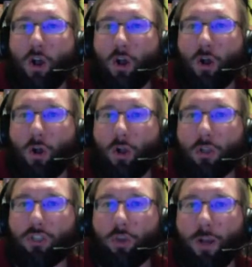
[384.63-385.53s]

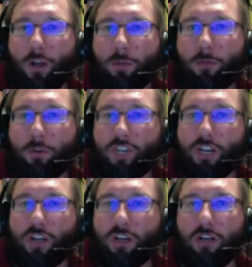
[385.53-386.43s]
Also out before Gen
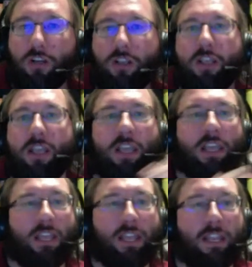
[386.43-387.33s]
Con
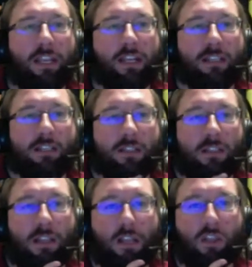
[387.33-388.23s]
is
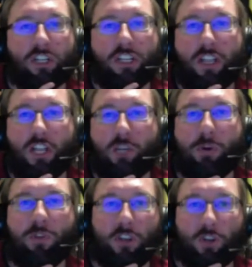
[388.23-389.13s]
the 13th Age Book of
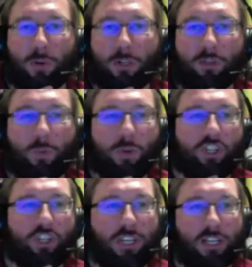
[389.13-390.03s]
the Underworld, which
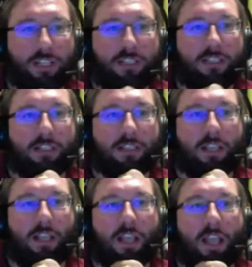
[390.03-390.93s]
is
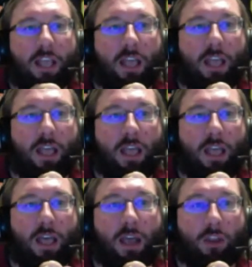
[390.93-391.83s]

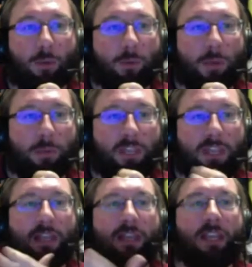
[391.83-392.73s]
another book by
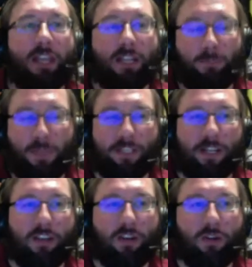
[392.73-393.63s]
me. It's
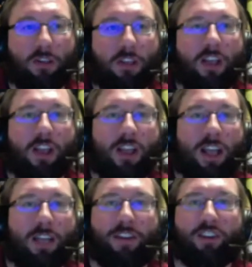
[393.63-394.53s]
basically
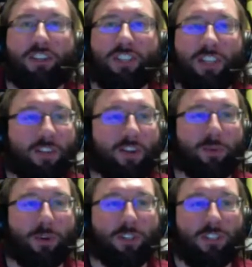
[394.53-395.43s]
adventures in the
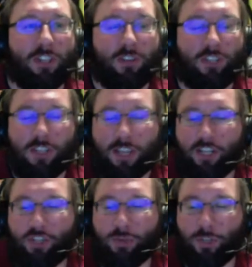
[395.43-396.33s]
underworld in 13th
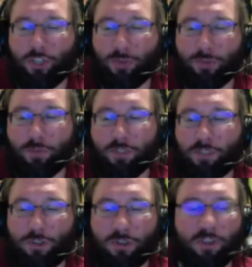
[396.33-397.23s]
Age, which was
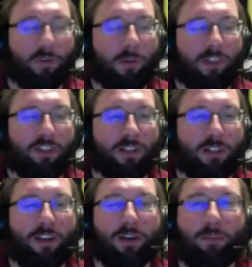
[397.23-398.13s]
sort of given away by the title
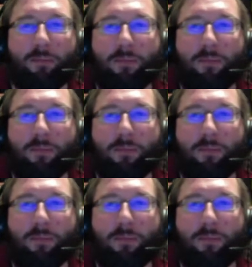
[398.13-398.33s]
there.